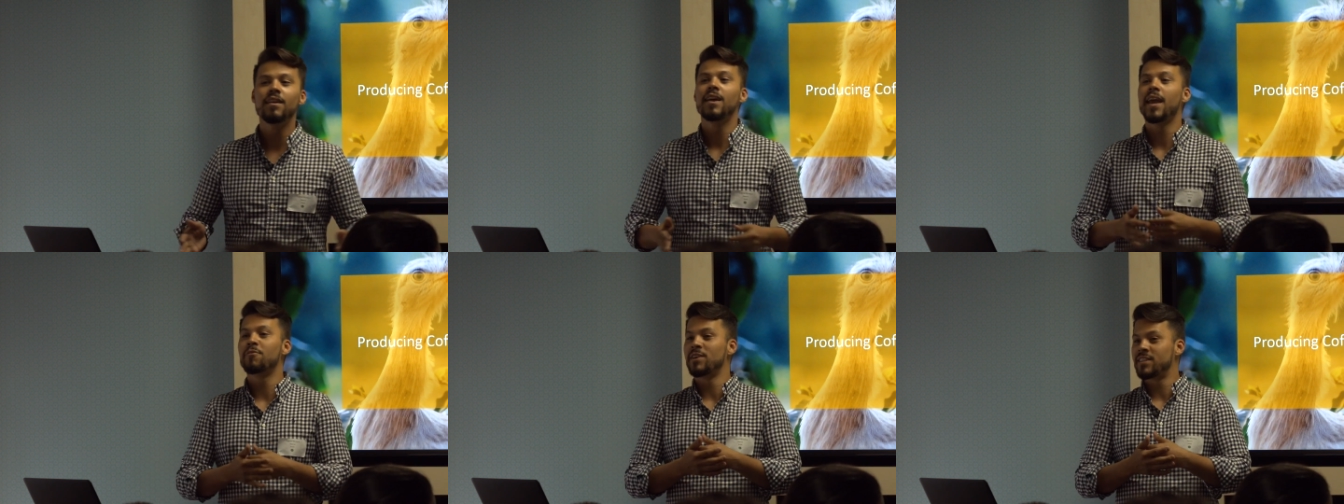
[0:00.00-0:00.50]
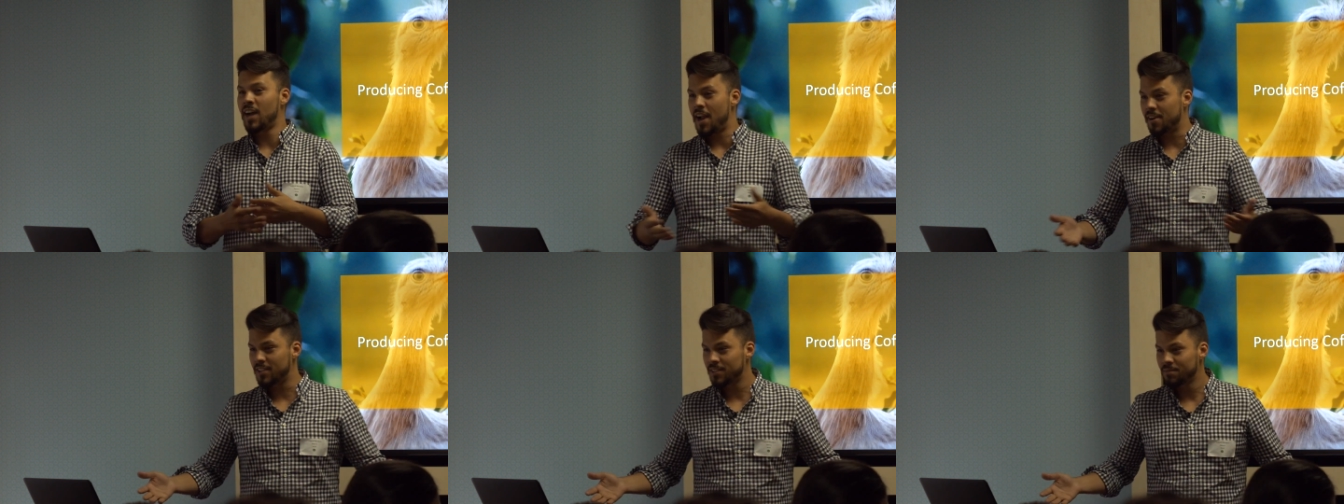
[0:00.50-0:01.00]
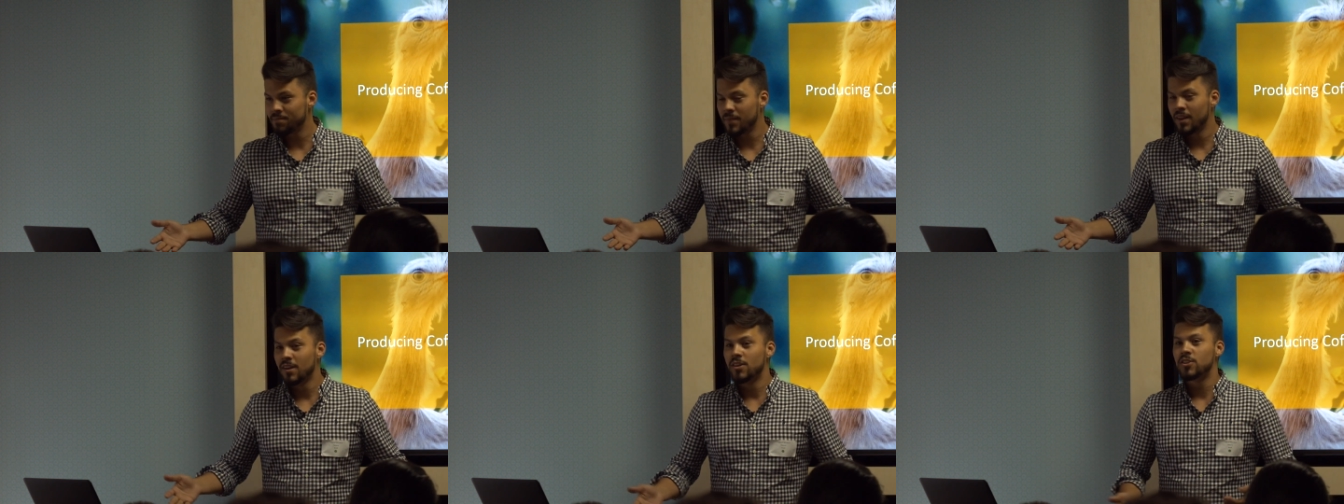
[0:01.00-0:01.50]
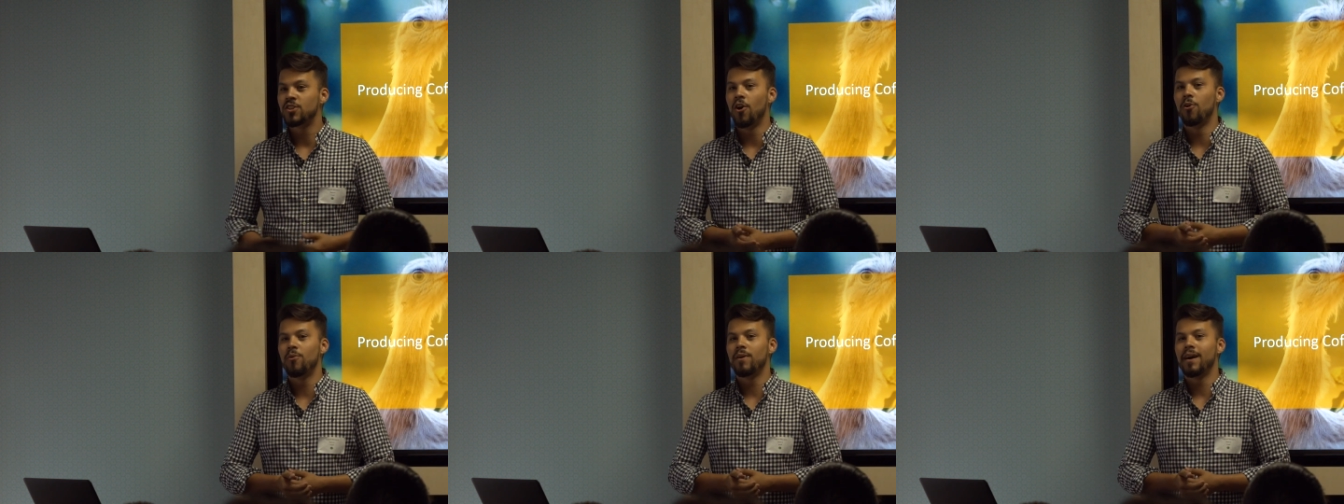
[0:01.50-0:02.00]
he retires.
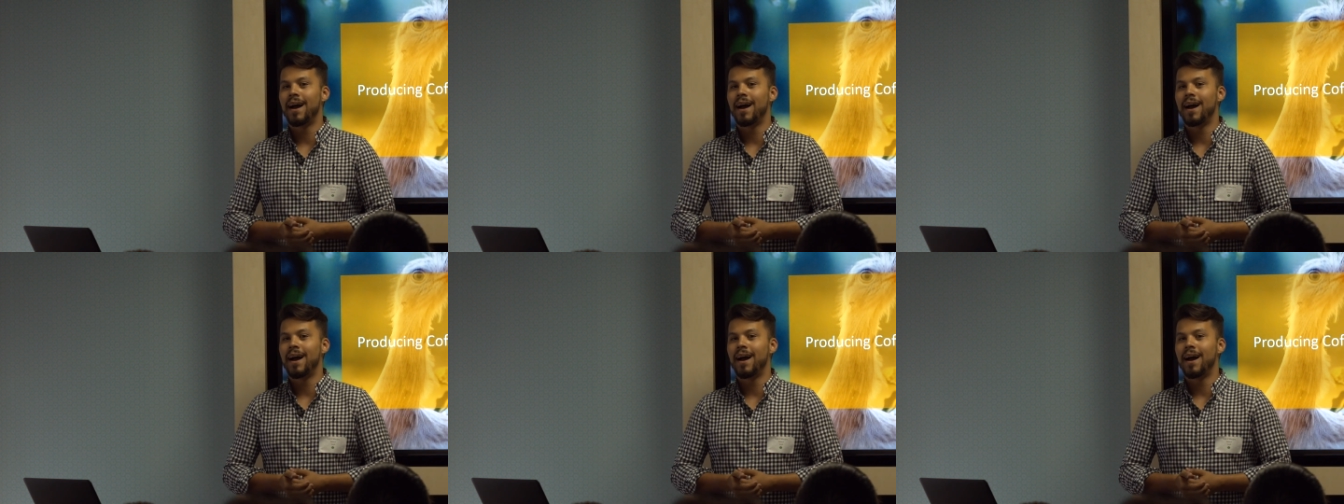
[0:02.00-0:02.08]
So